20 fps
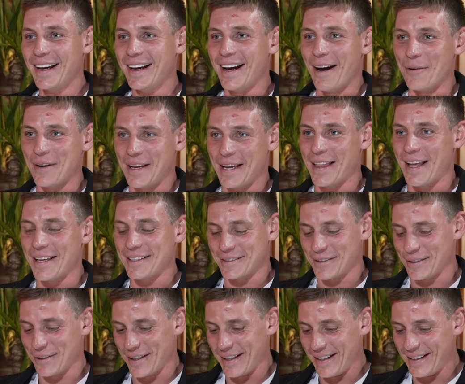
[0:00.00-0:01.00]
I want to hear that
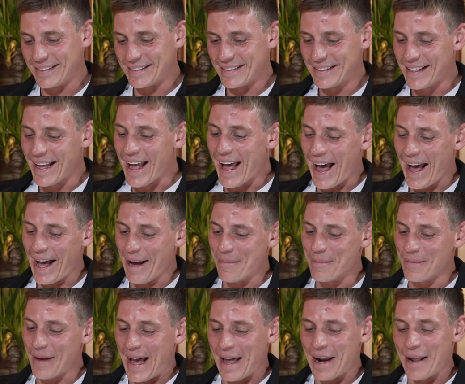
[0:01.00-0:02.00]
story.
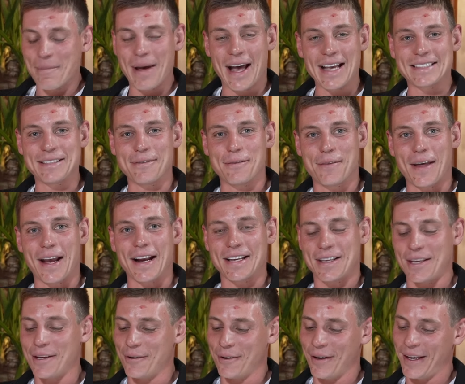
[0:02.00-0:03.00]
And a massive
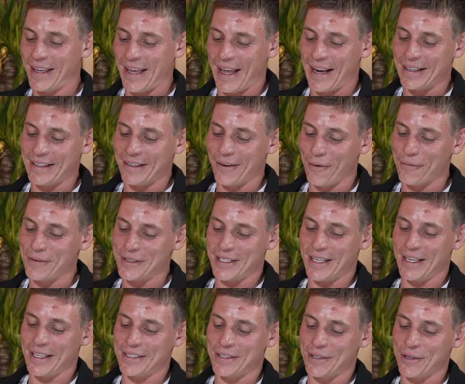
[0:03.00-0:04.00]
thank you again,
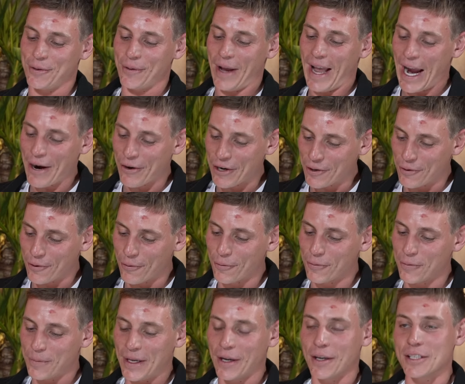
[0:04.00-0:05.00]
obviously, to Harry Hall
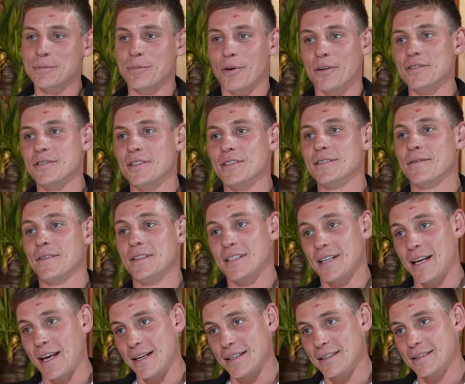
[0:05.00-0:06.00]
for being our sponsors for
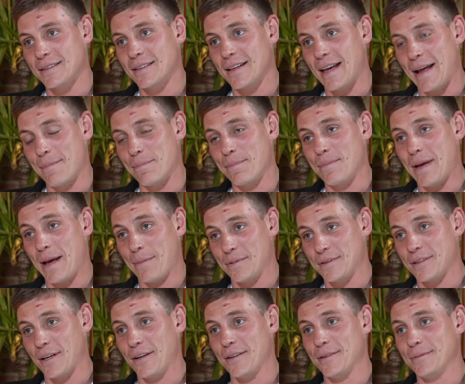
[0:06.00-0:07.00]
today's
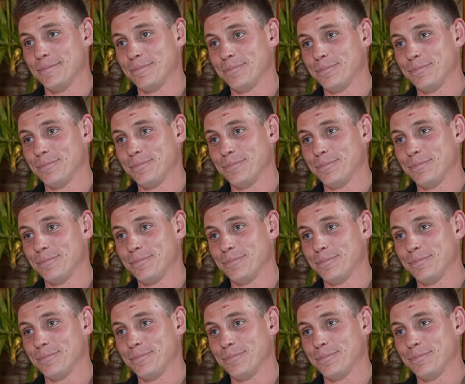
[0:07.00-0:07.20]
episode.